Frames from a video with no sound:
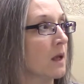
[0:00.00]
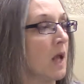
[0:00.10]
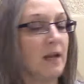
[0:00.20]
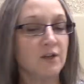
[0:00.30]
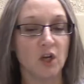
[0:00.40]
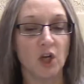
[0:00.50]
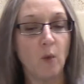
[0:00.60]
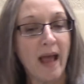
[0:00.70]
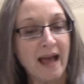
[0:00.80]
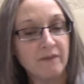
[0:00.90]
And so you
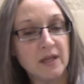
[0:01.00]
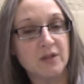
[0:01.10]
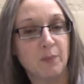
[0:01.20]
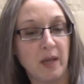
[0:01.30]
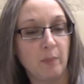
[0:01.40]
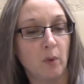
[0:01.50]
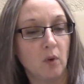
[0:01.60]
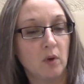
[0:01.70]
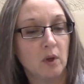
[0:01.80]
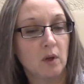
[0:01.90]
have these
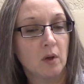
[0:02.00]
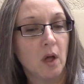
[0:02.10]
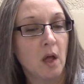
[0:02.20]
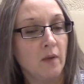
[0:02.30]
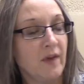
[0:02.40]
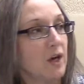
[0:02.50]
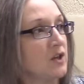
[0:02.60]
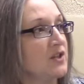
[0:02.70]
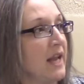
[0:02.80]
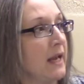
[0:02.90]
people that are
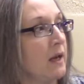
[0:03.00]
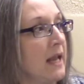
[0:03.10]
saying